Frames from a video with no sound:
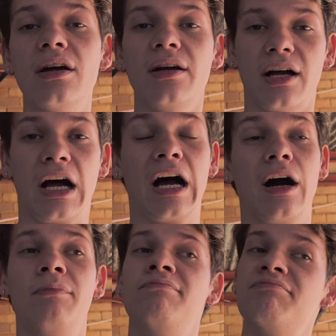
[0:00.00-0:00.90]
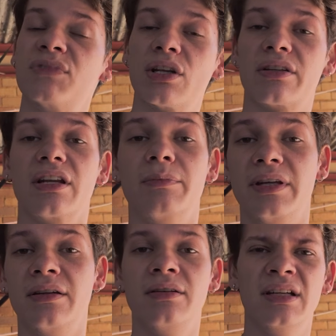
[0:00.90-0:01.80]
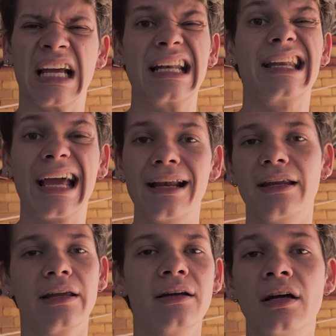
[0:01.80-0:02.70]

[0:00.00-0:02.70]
Not gonna be daily